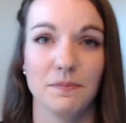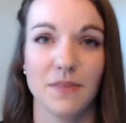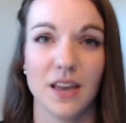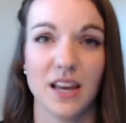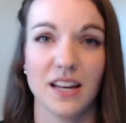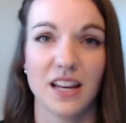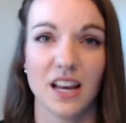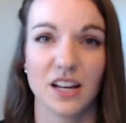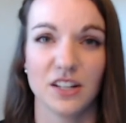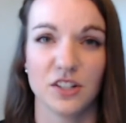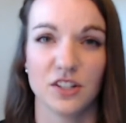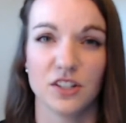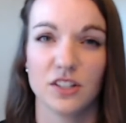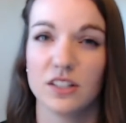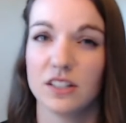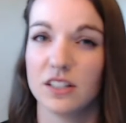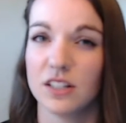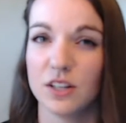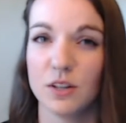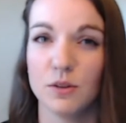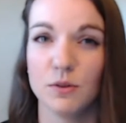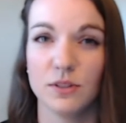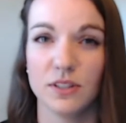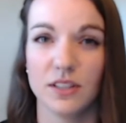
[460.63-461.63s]
Just to
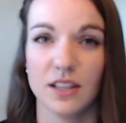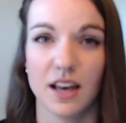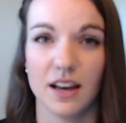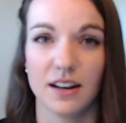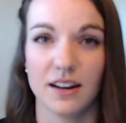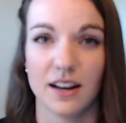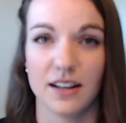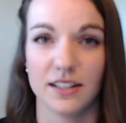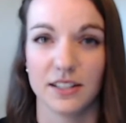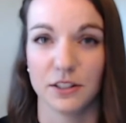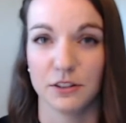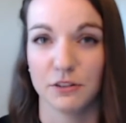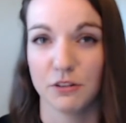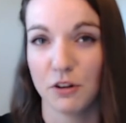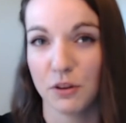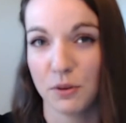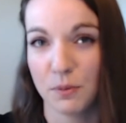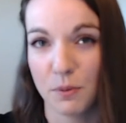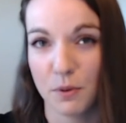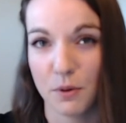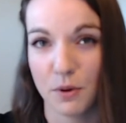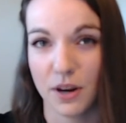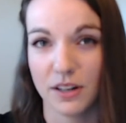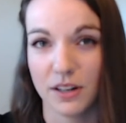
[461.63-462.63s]
use that as a growth
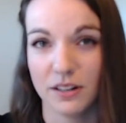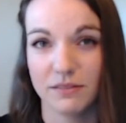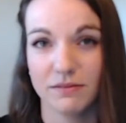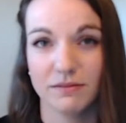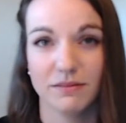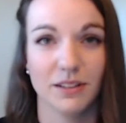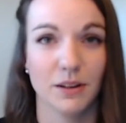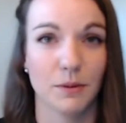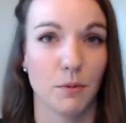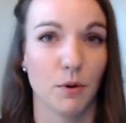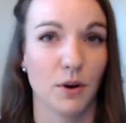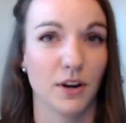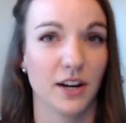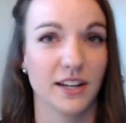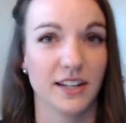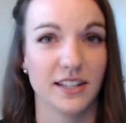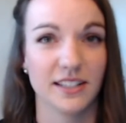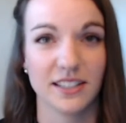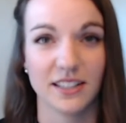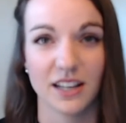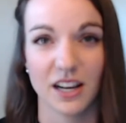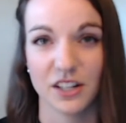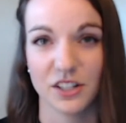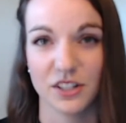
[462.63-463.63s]
point, a point of
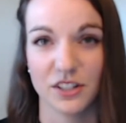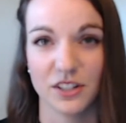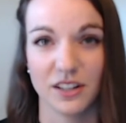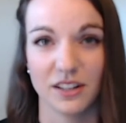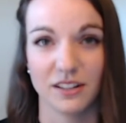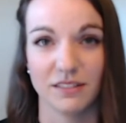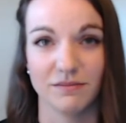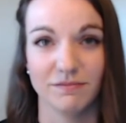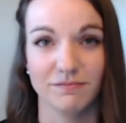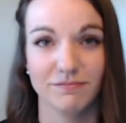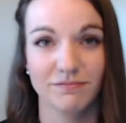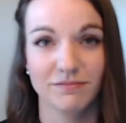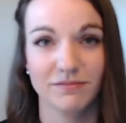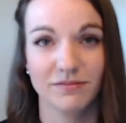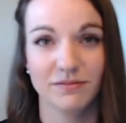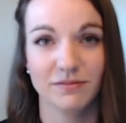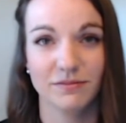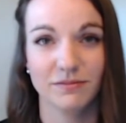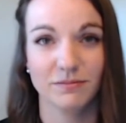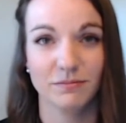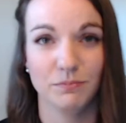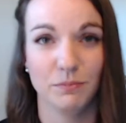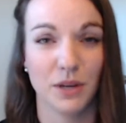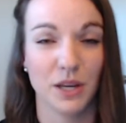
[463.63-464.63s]
discussion,
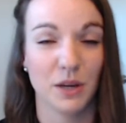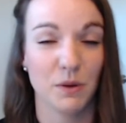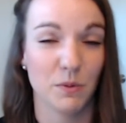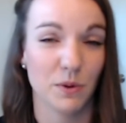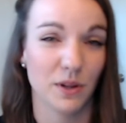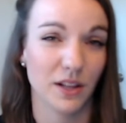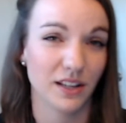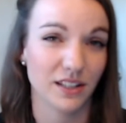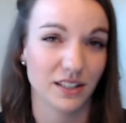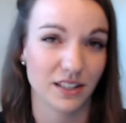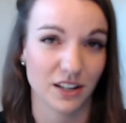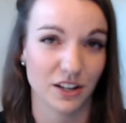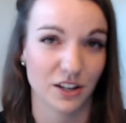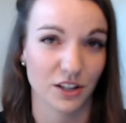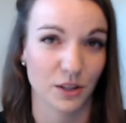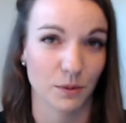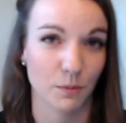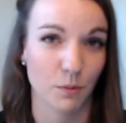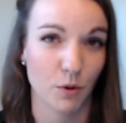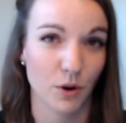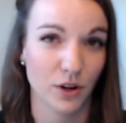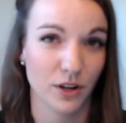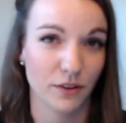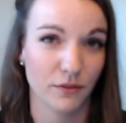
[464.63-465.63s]
being willing to hear their
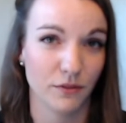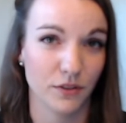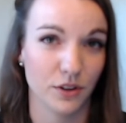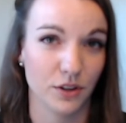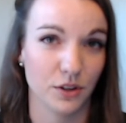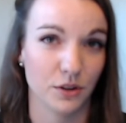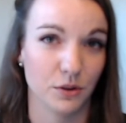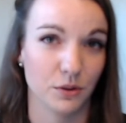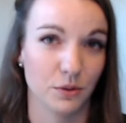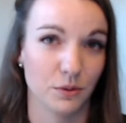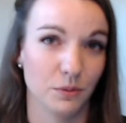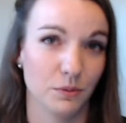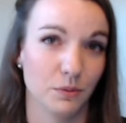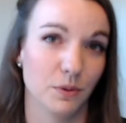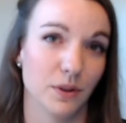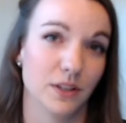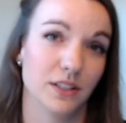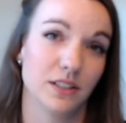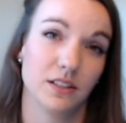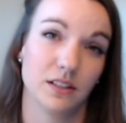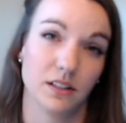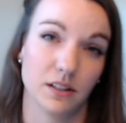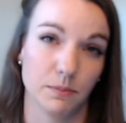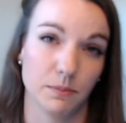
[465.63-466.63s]
point of view while
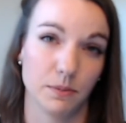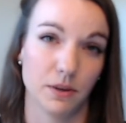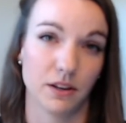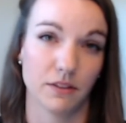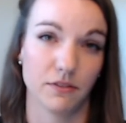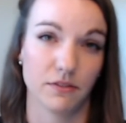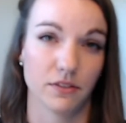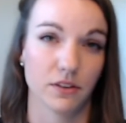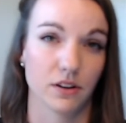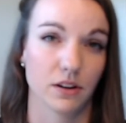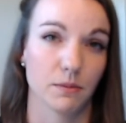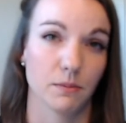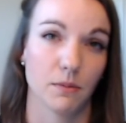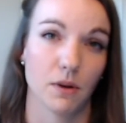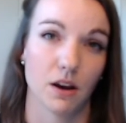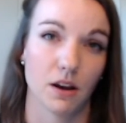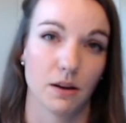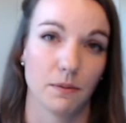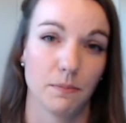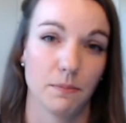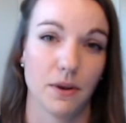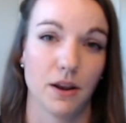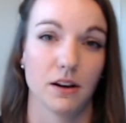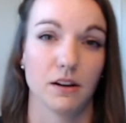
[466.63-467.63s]
still being firm on
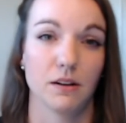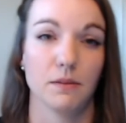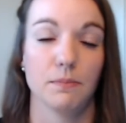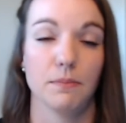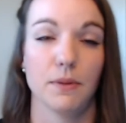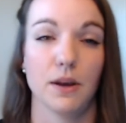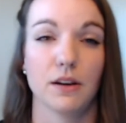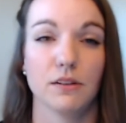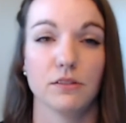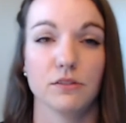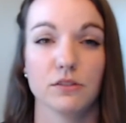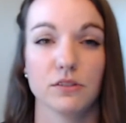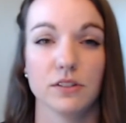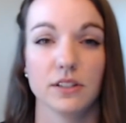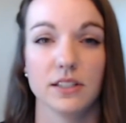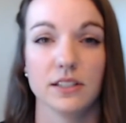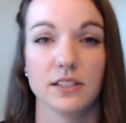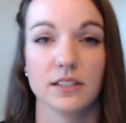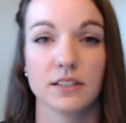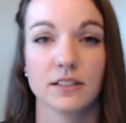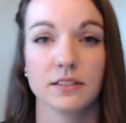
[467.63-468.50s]
parent boundaries.